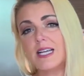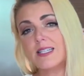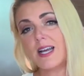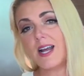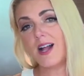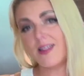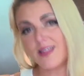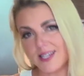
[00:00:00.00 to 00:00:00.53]
as a
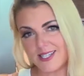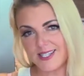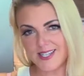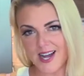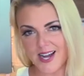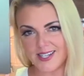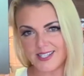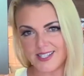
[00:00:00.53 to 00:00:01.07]
healthy
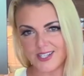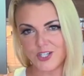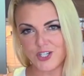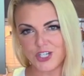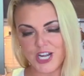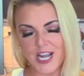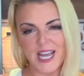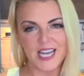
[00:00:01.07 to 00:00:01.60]
side
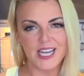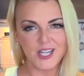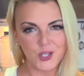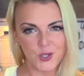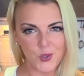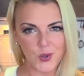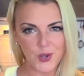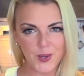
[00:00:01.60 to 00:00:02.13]
dish.
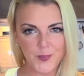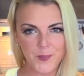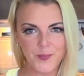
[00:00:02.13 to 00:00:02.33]
Enjoy.